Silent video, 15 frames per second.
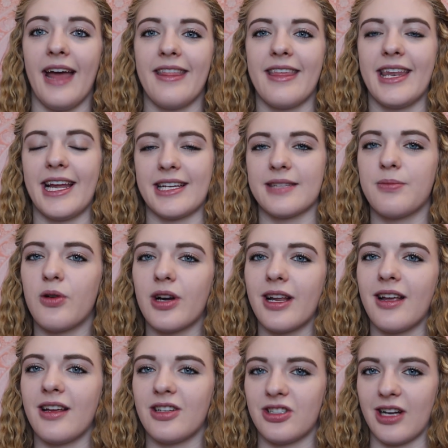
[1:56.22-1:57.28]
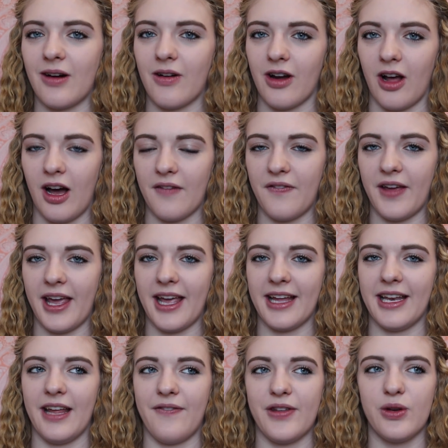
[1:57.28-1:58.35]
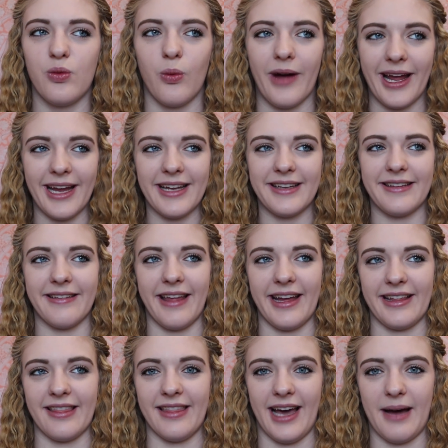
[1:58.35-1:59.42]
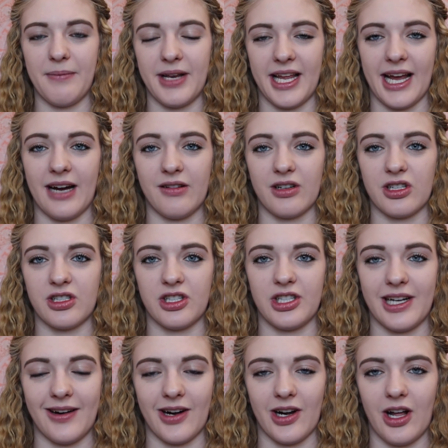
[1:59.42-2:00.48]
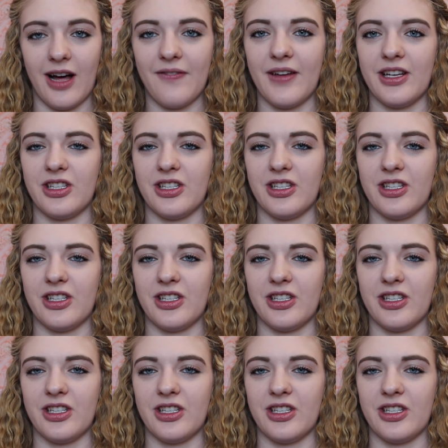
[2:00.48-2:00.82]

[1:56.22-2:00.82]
and then the next morning shower it off. And if you wait like that many hours to shower it off, it